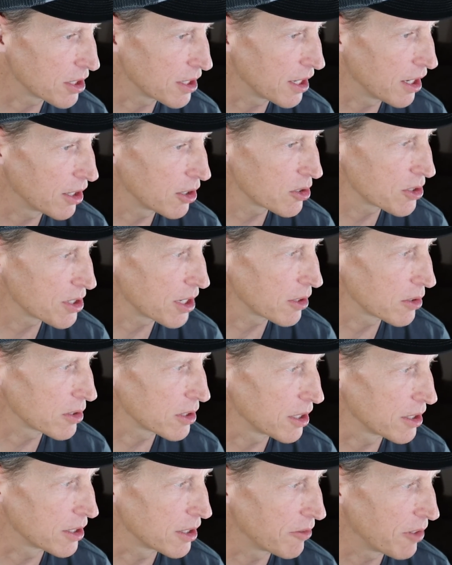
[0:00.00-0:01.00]
to the
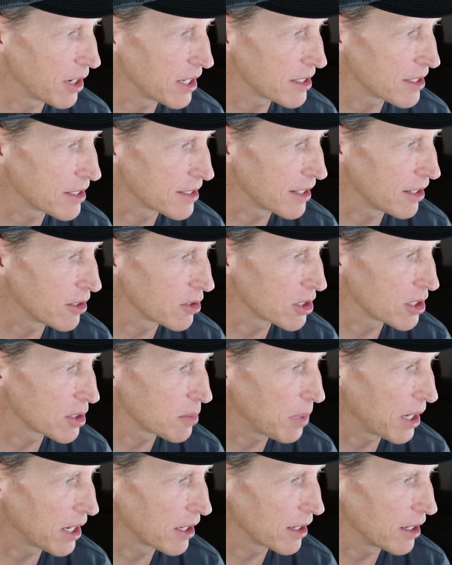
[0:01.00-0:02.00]
Undersecretary of Defense,
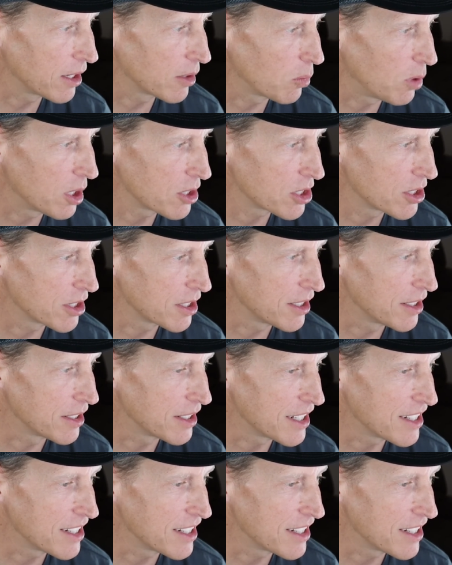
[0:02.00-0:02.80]
Intelligence, Pentagon, Washington,